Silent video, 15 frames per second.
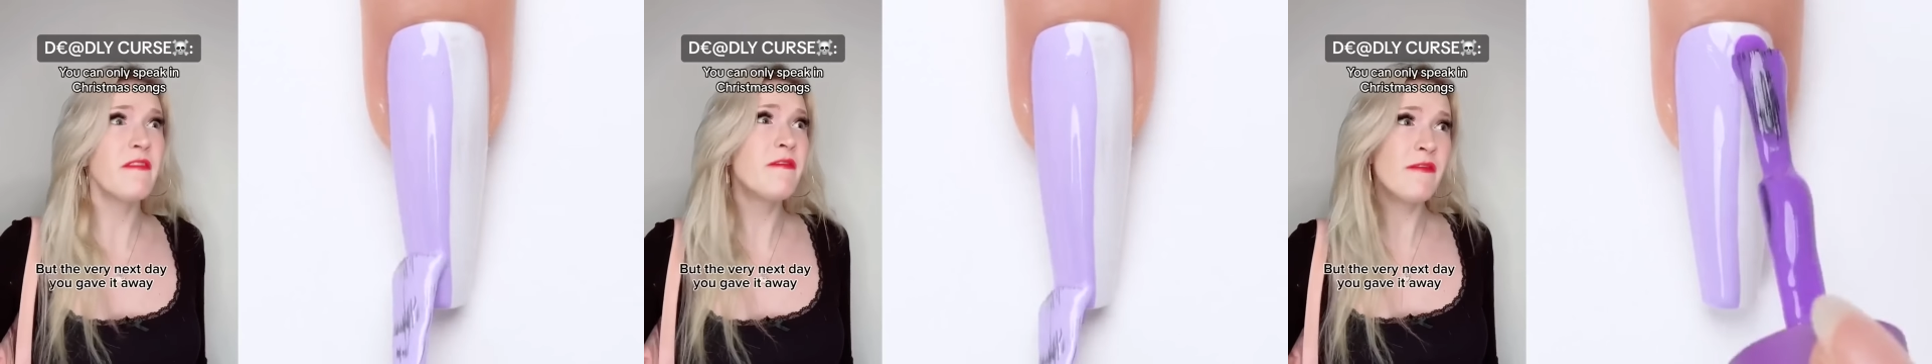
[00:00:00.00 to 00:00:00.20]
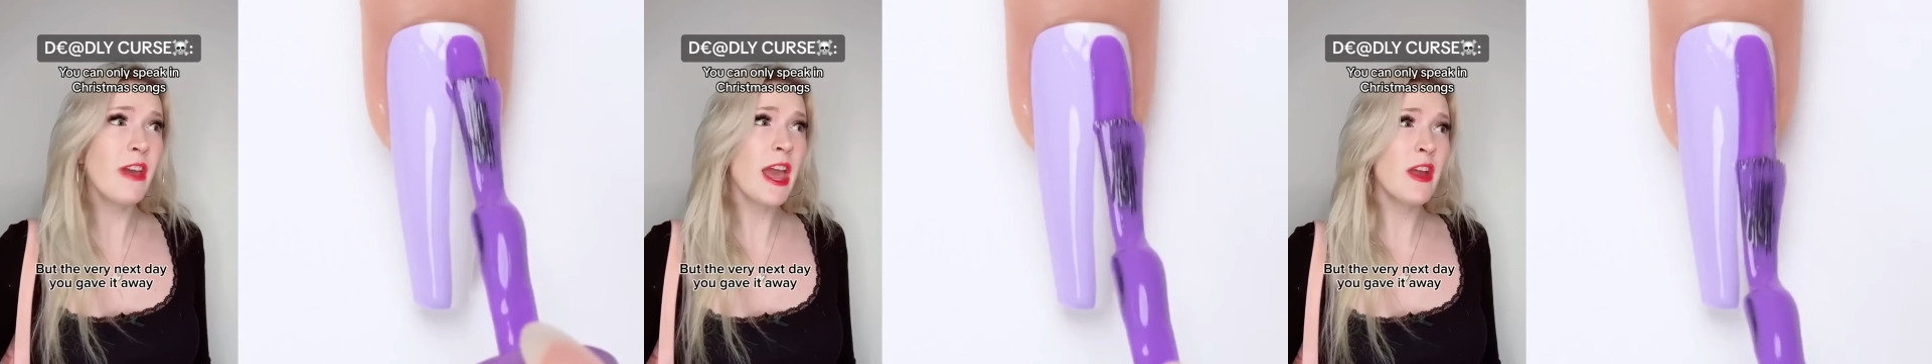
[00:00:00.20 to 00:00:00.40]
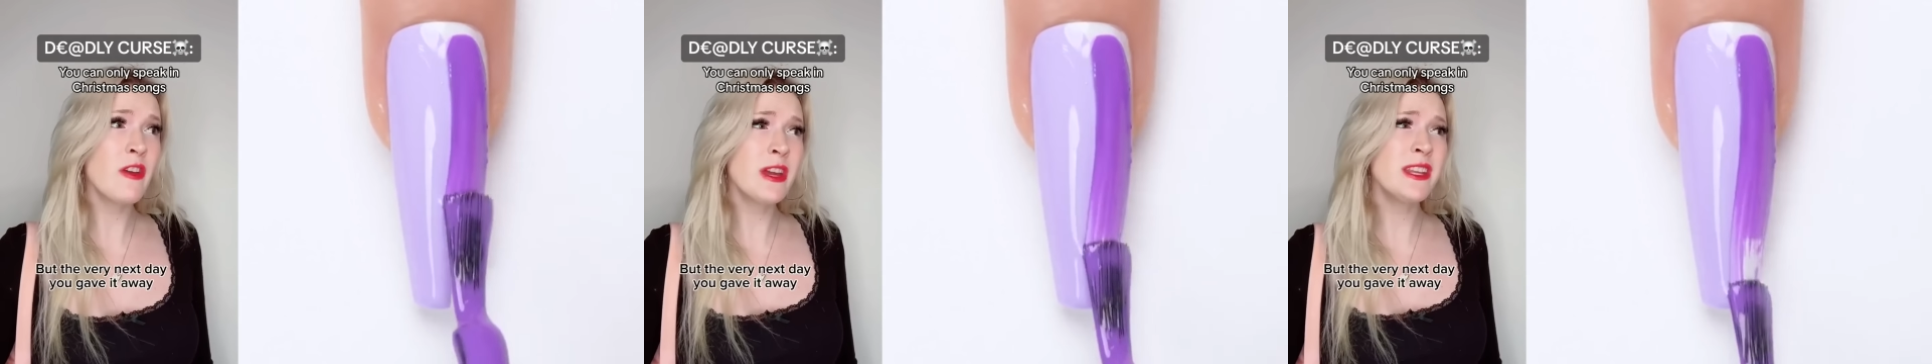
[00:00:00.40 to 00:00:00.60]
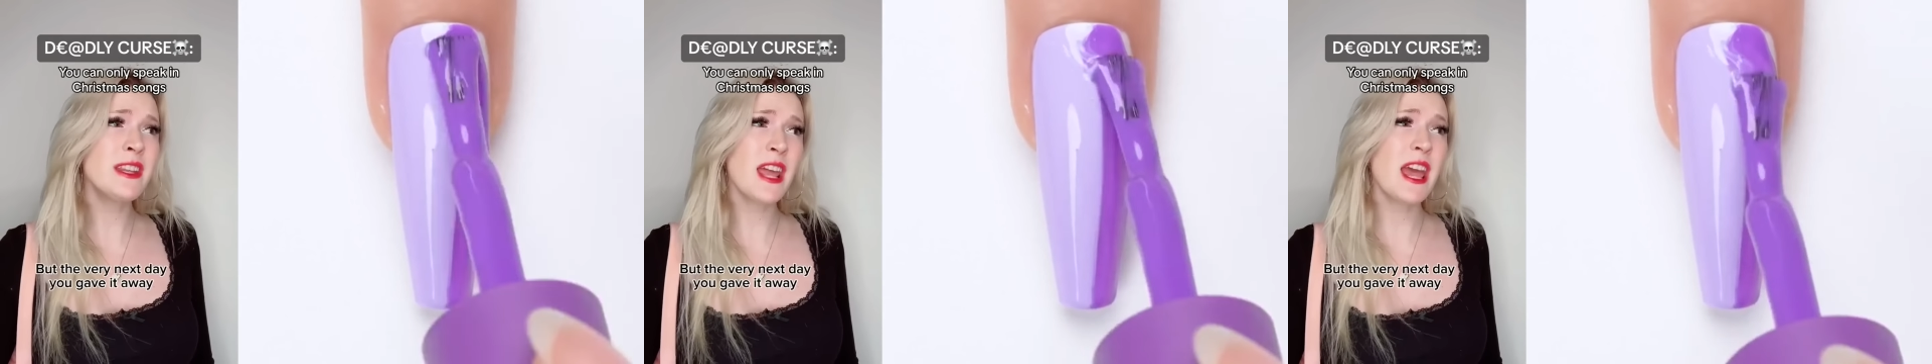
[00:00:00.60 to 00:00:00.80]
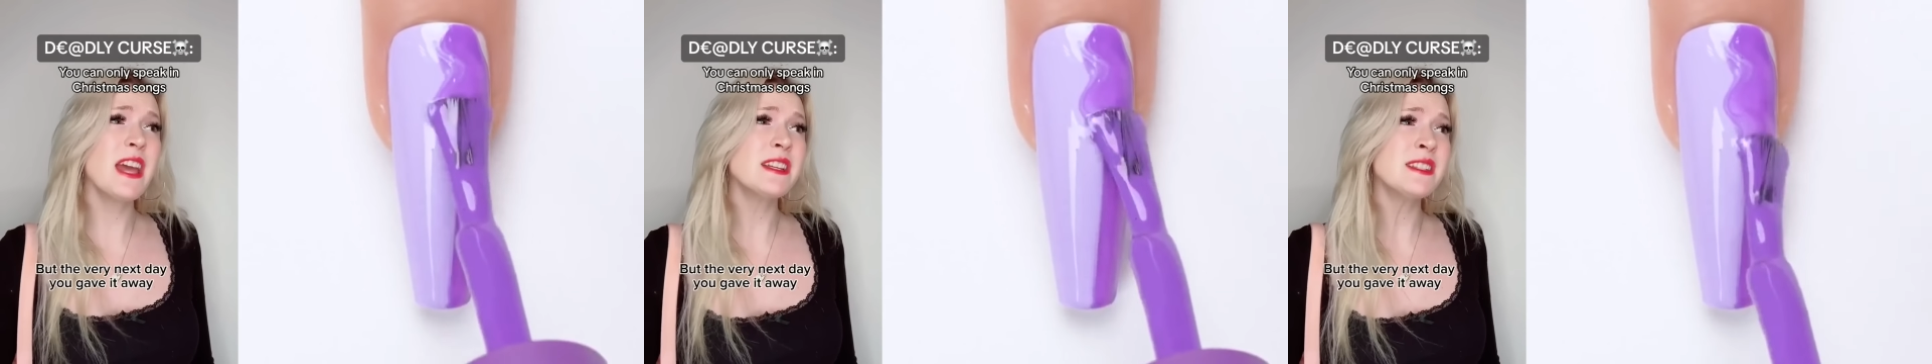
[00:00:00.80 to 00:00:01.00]
very
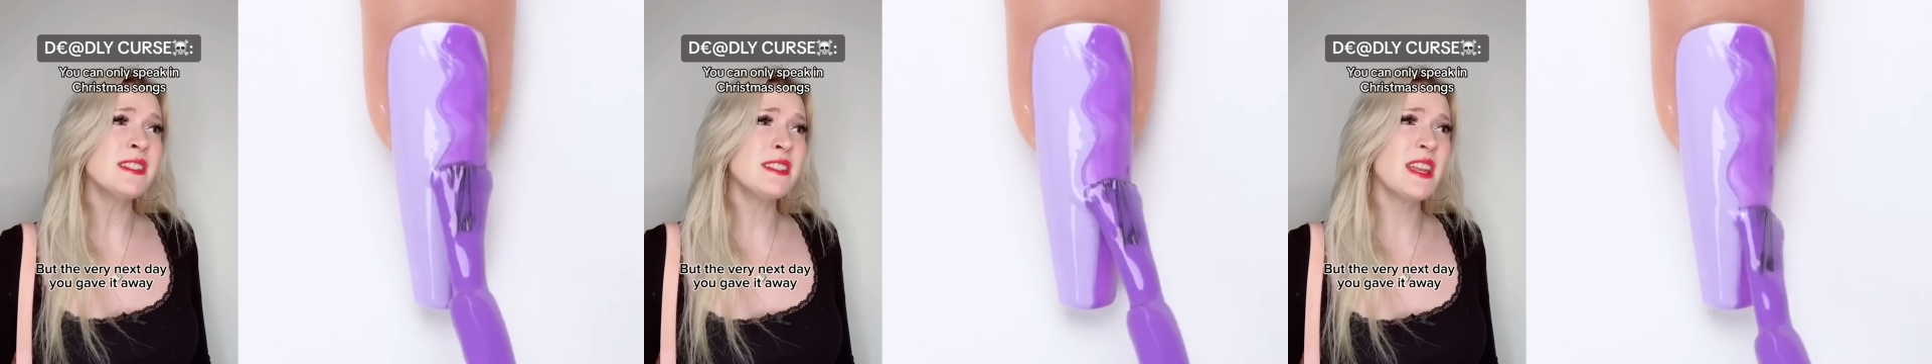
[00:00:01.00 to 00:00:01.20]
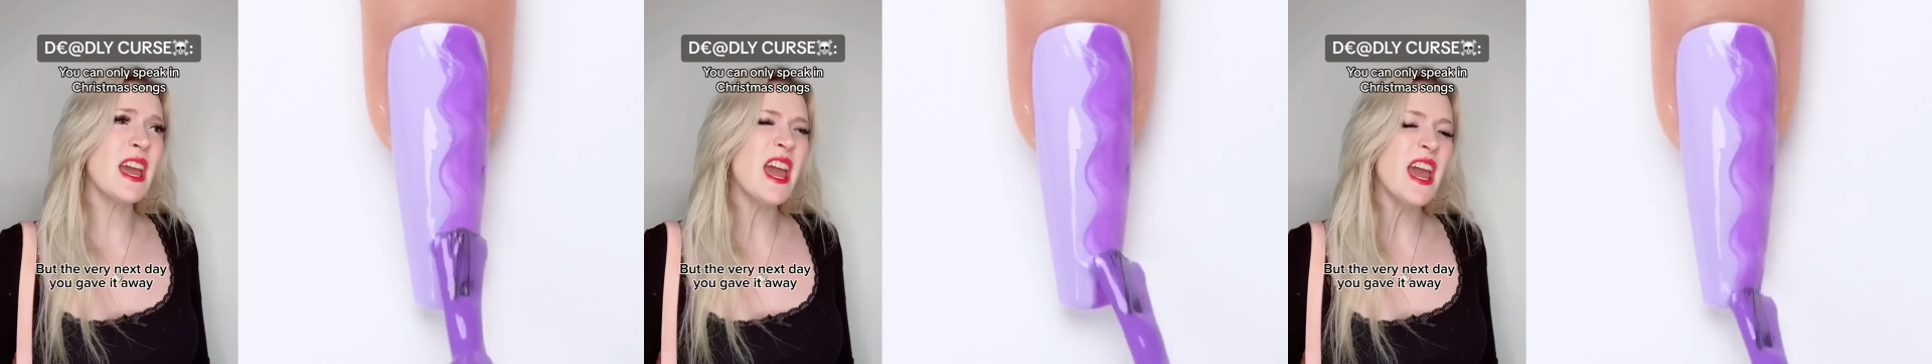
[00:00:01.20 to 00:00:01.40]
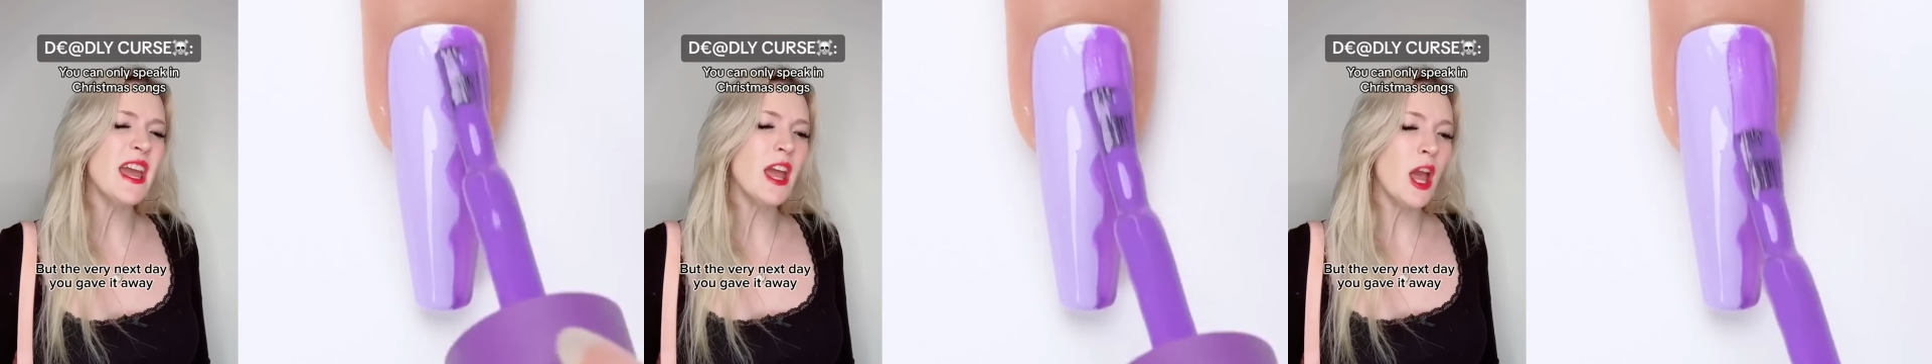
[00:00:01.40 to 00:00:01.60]
next day,